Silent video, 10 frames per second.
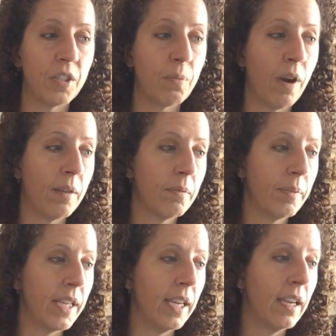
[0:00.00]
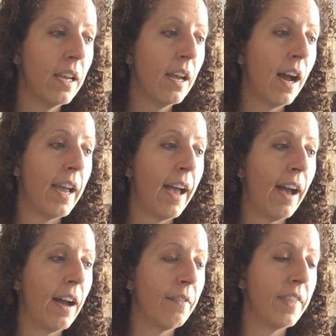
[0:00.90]
is probably, I
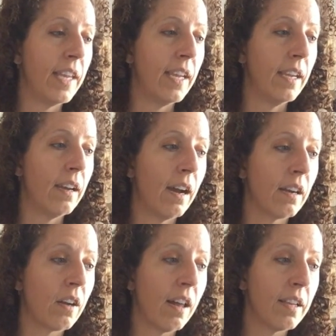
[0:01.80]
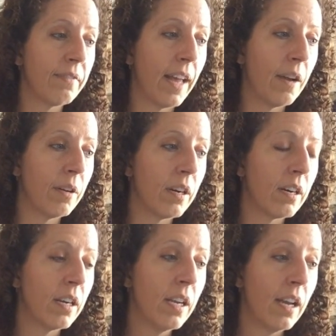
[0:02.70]
have the
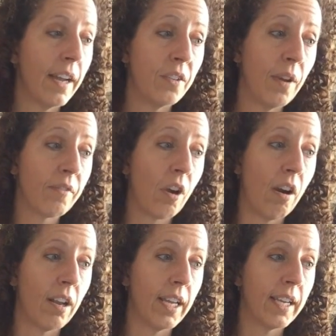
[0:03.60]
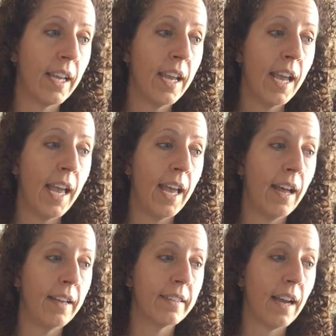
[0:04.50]
cauliflower, I do have garlic,
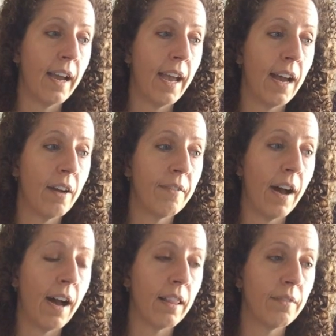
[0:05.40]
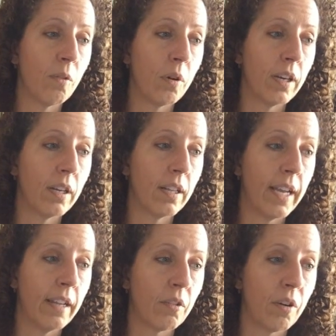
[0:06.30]
and I have olive oil
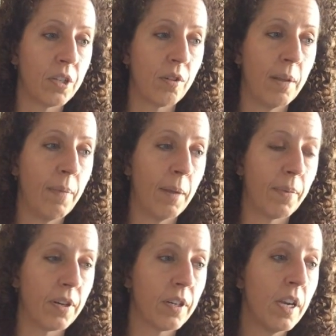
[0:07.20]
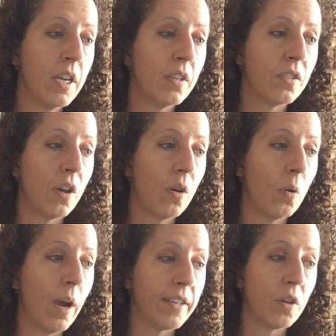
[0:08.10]
and crushed red pepper.
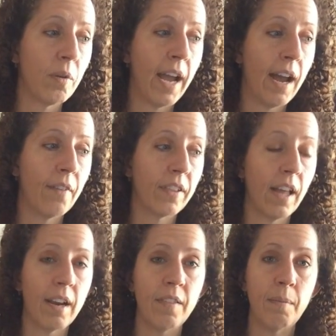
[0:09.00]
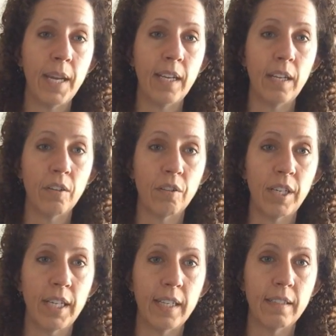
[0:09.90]
So I don't have a lot of the main
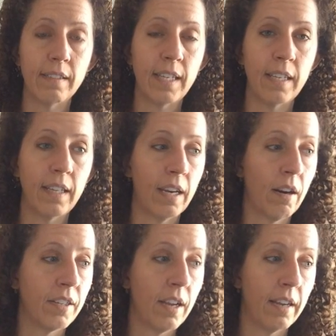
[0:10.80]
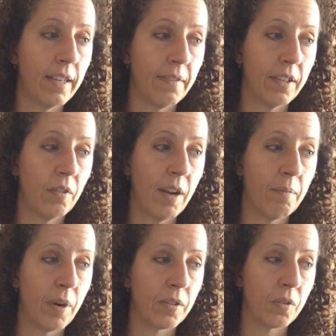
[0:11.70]
ingredients in there. I definitely don't
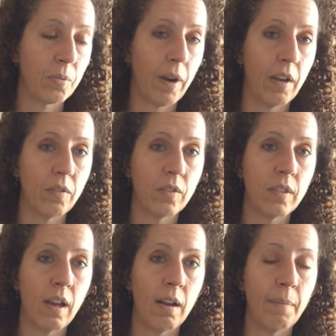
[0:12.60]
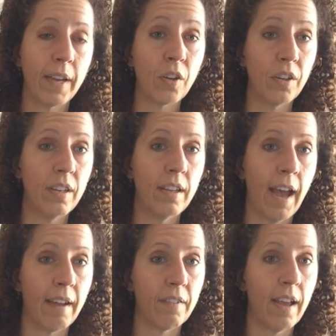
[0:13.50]
have Brussels sprouts. I could
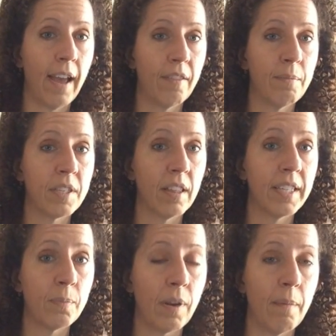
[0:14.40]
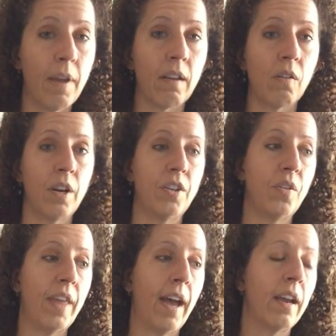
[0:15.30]
add them to the list, but I'm not going to
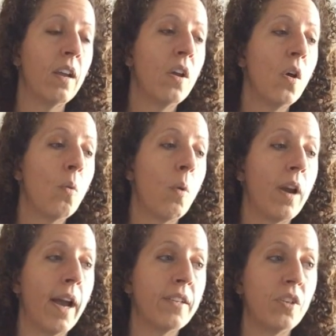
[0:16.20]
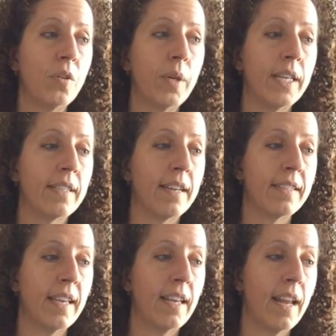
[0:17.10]
do that. What I do is I
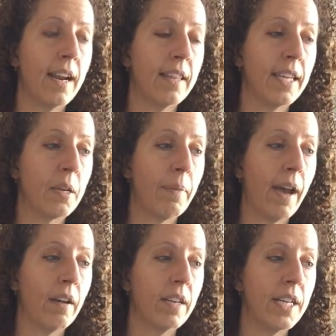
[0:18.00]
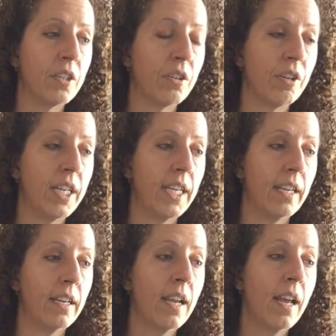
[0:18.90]
sit and I think about each
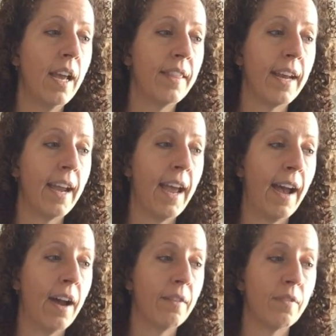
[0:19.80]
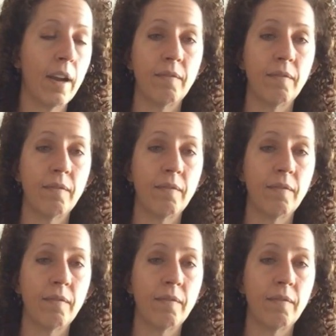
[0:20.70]
ingredient that I have.